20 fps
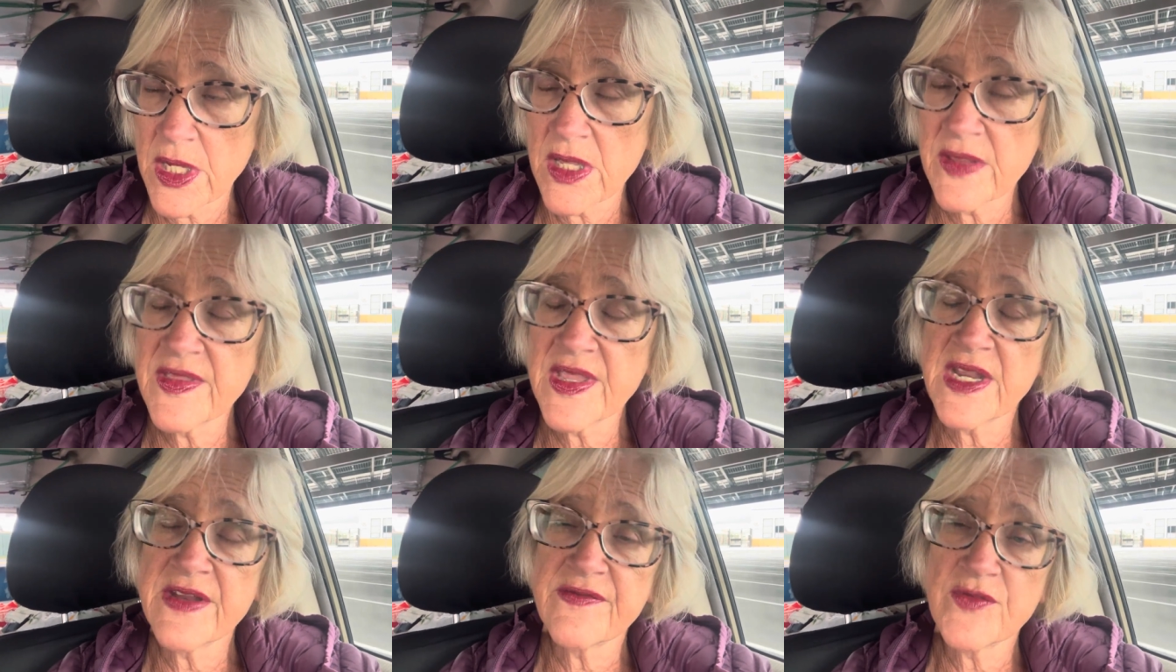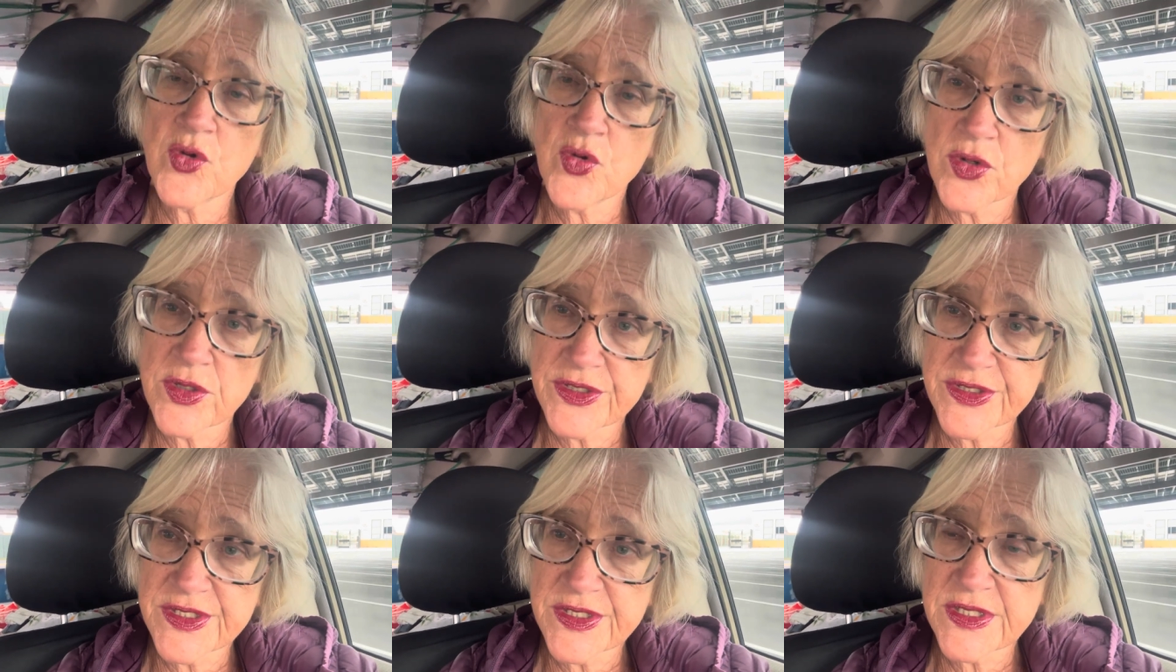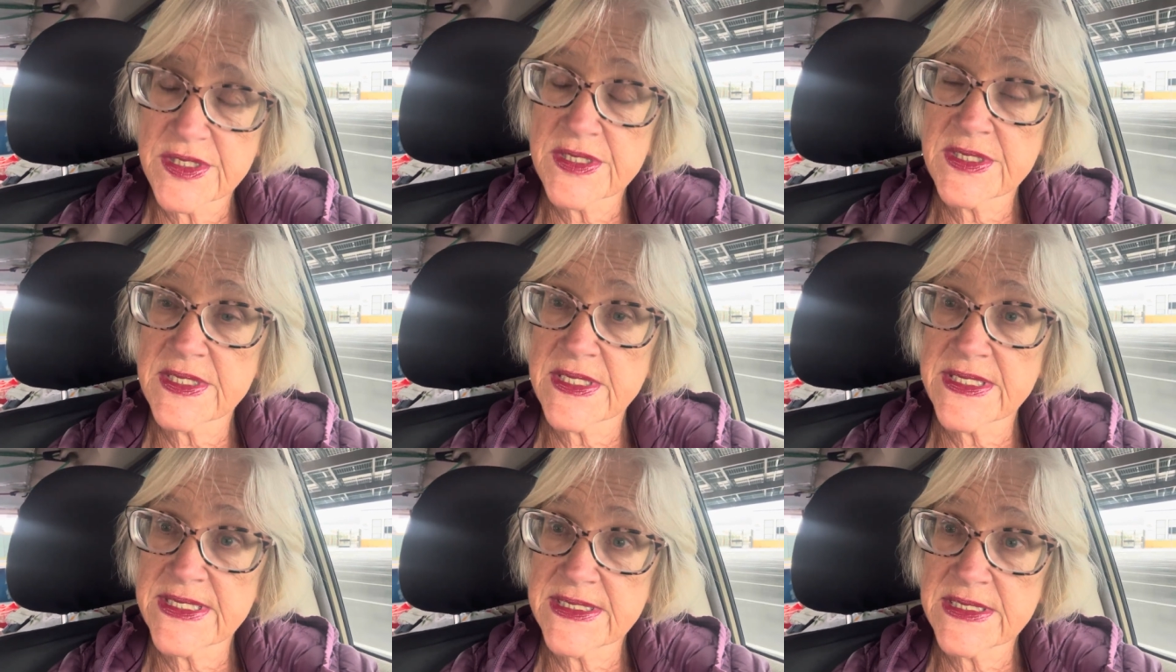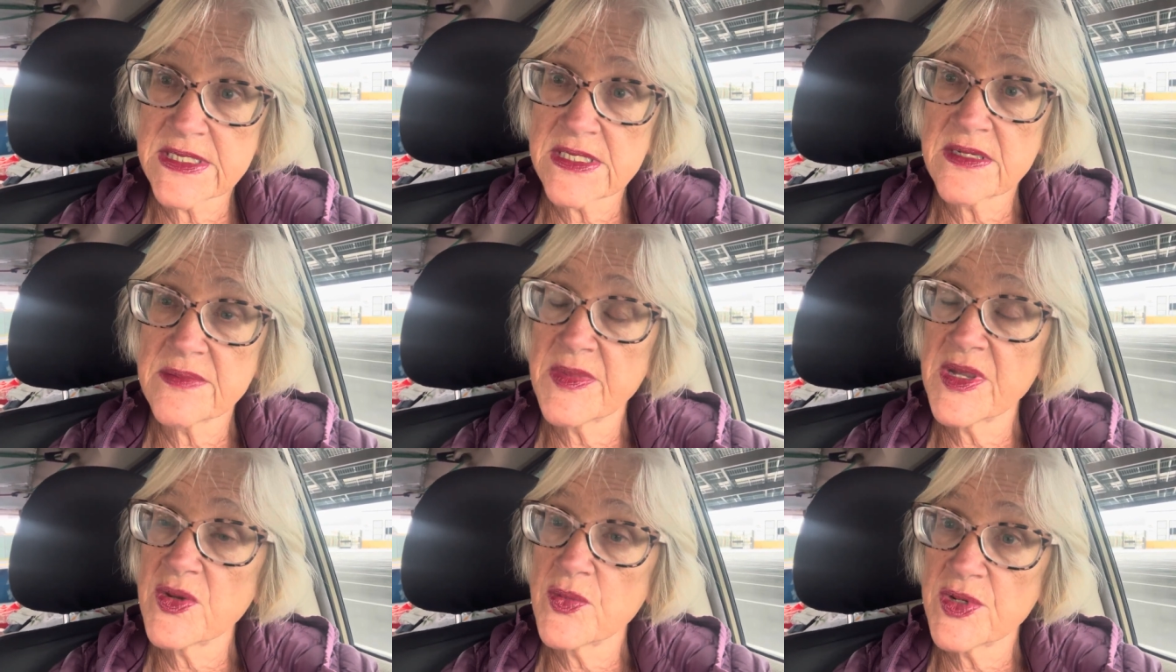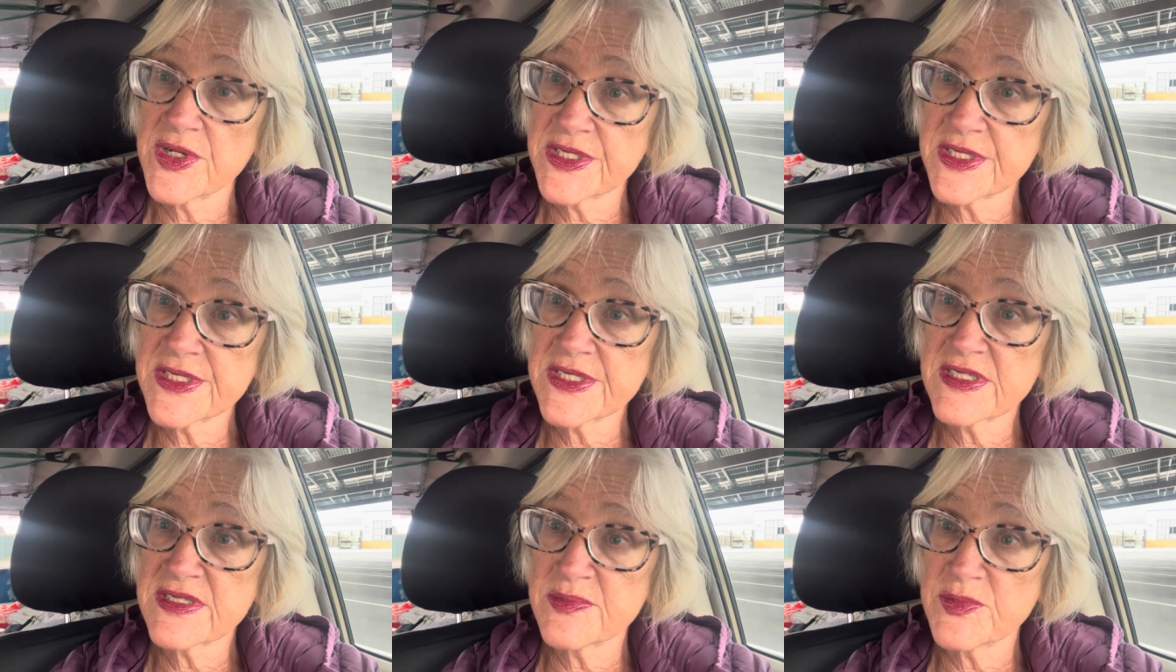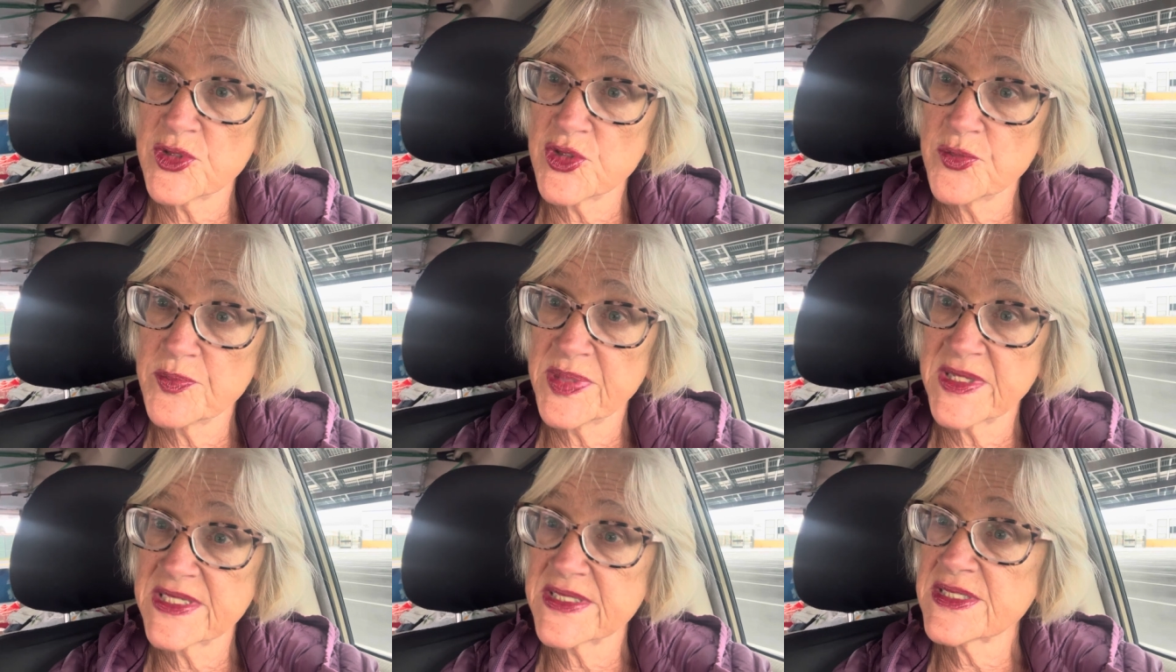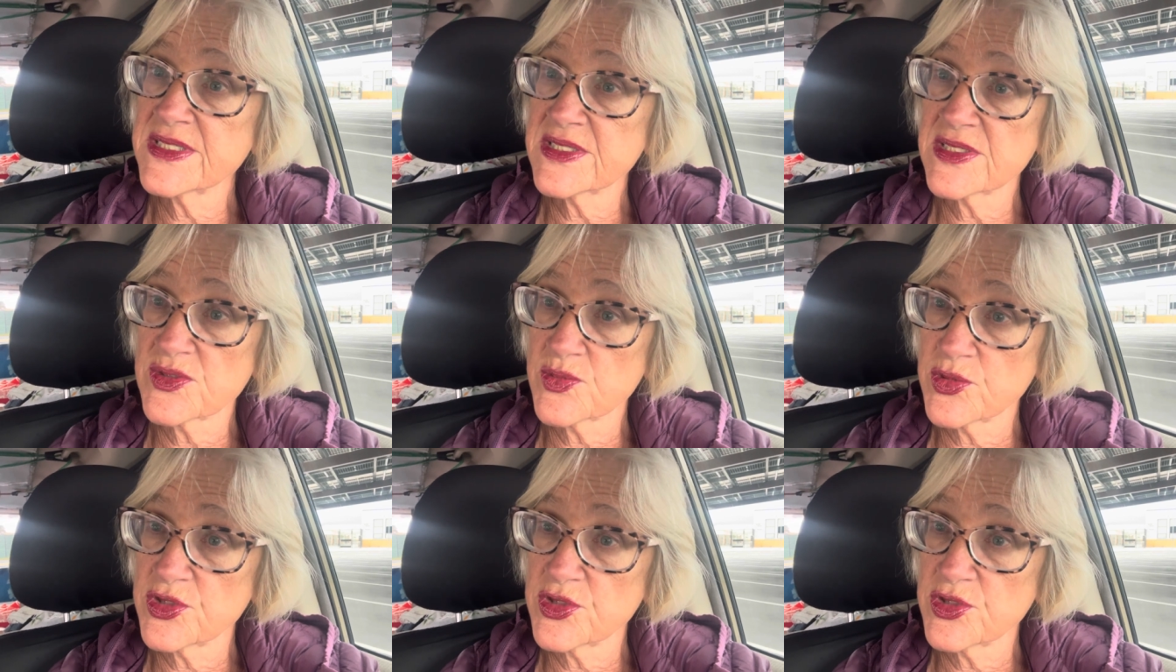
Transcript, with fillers: And then, of course, this last time I went to some new places,